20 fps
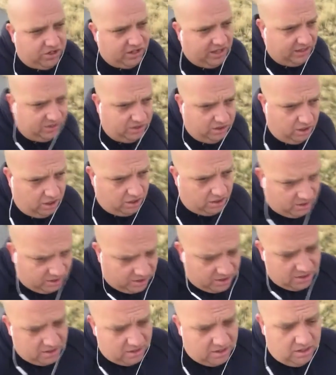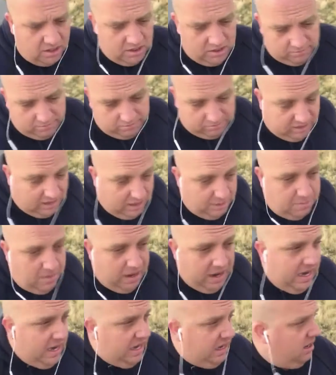that dog, they
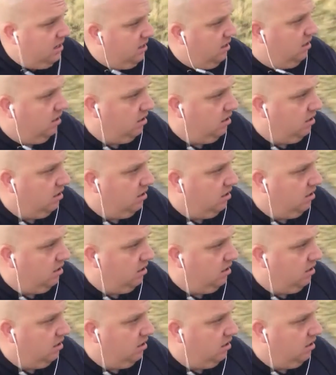may